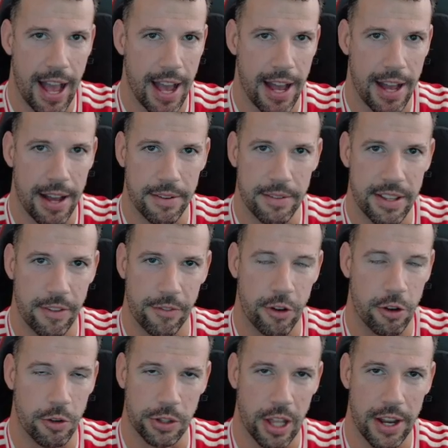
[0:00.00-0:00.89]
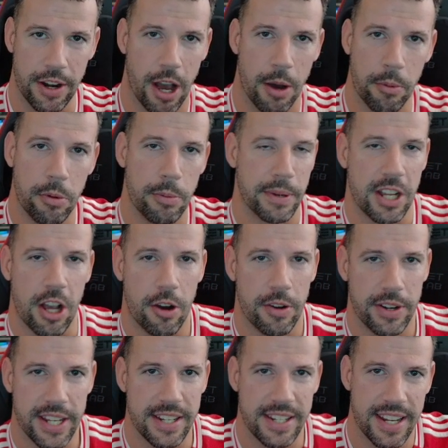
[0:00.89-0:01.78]
in the forward line. I wouldn't be
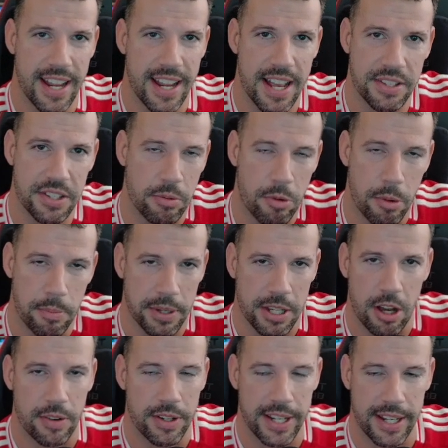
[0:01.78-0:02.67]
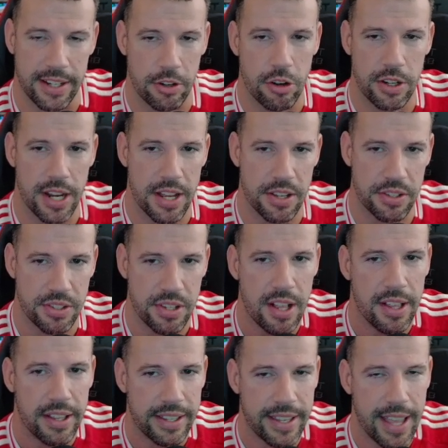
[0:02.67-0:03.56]
going near Diaz, wouldn't be going near Nunes.
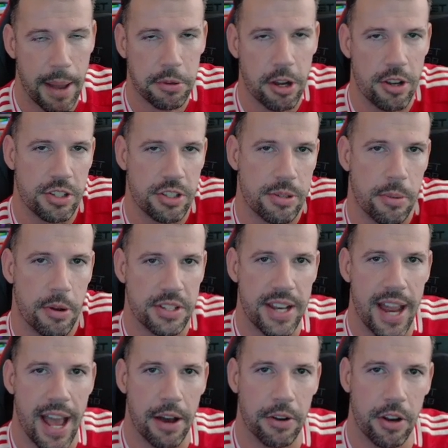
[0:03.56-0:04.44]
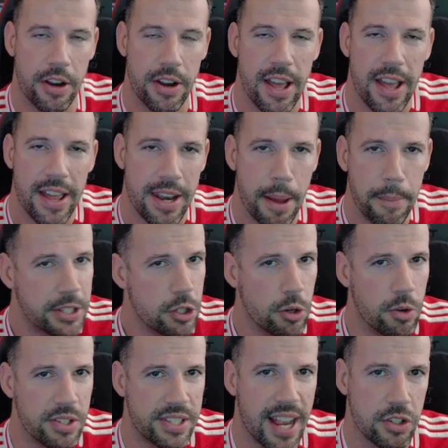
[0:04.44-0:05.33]
Gakpo's the most nailed on. Number
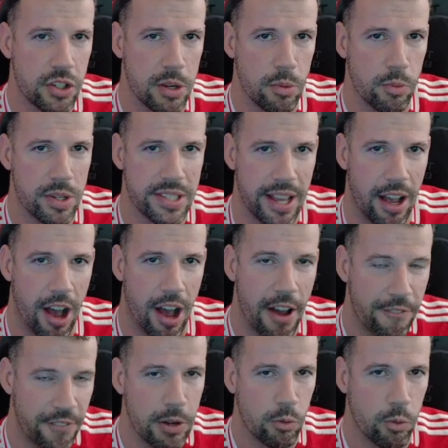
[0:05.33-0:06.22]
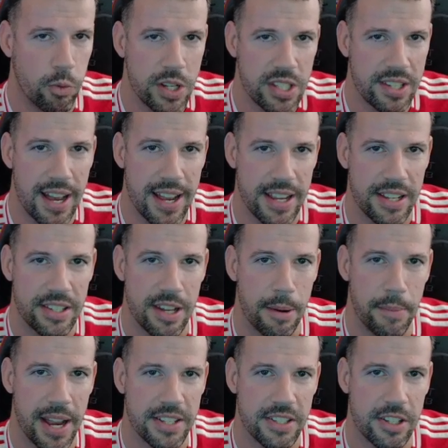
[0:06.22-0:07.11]
2, it's actually Wissa. I think Wissa is an
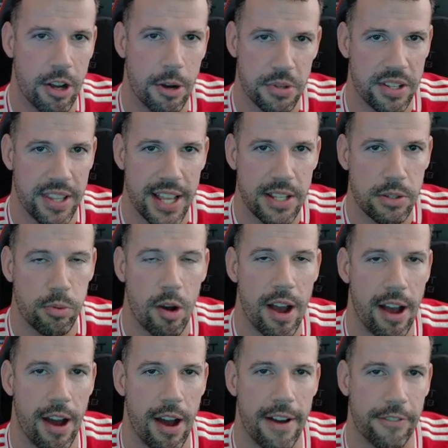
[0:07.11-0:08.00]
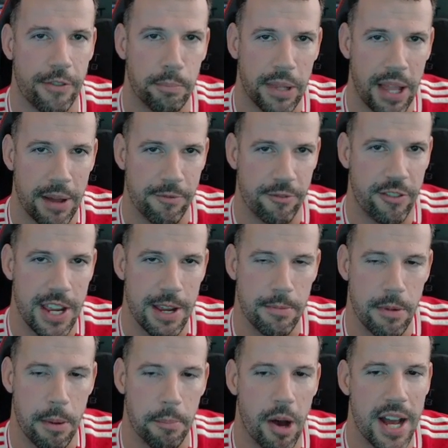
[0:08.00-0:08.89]
amazing option. That's why I've clumped for him
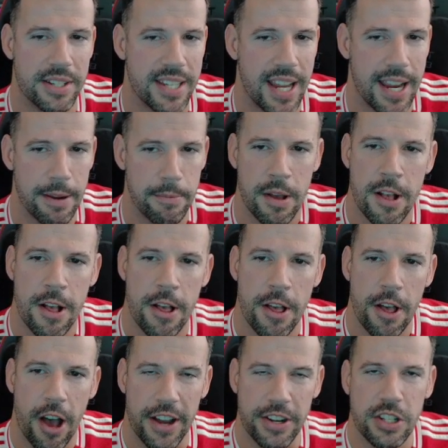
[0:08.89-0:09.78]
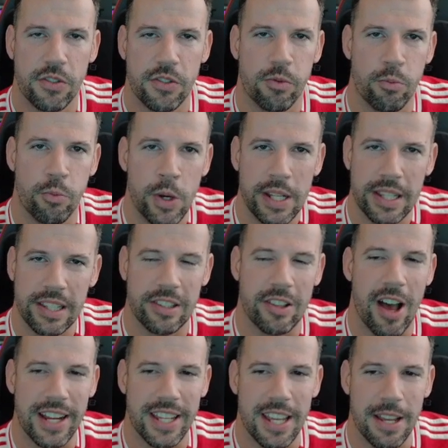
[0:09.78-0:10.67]
in my team. I just really
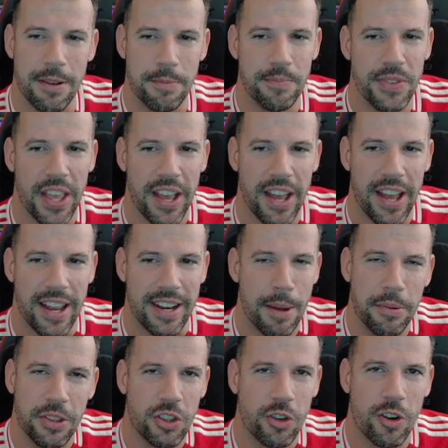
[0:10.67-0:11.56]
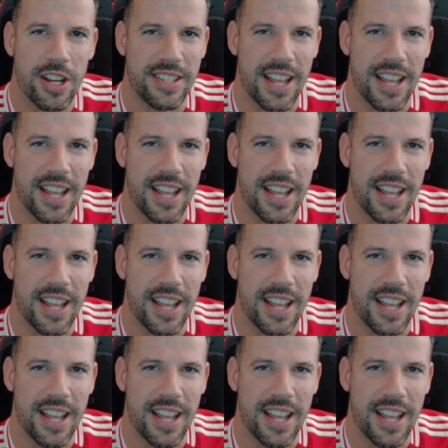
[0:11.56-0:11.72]
like him. Number 3 is